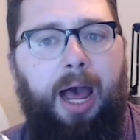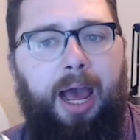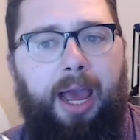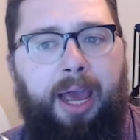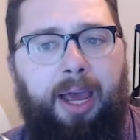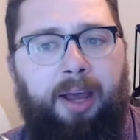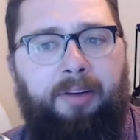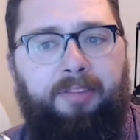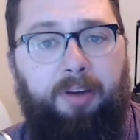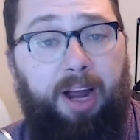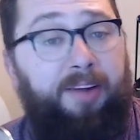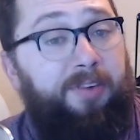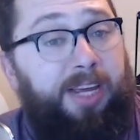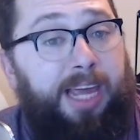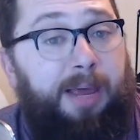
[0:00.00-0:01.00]
And for
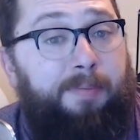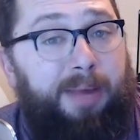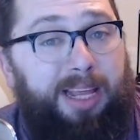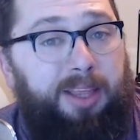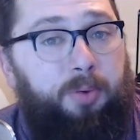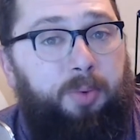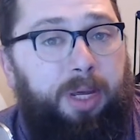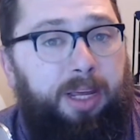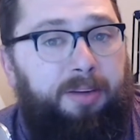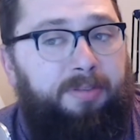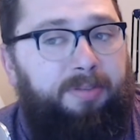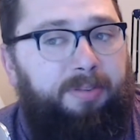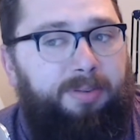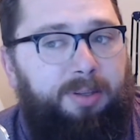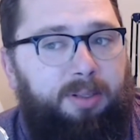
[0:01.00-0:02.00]
every campaign that
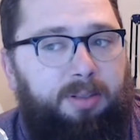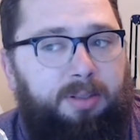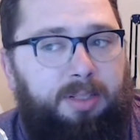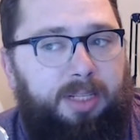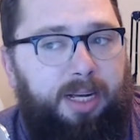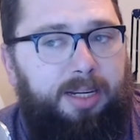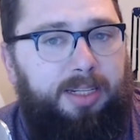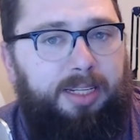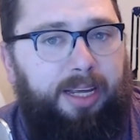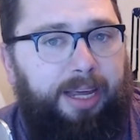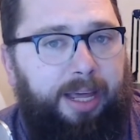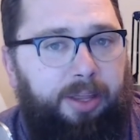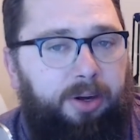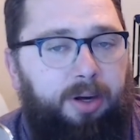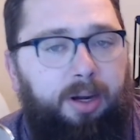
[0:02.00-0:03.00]
we've done
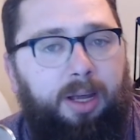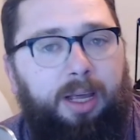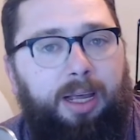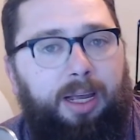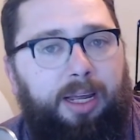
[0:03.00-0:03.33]
together,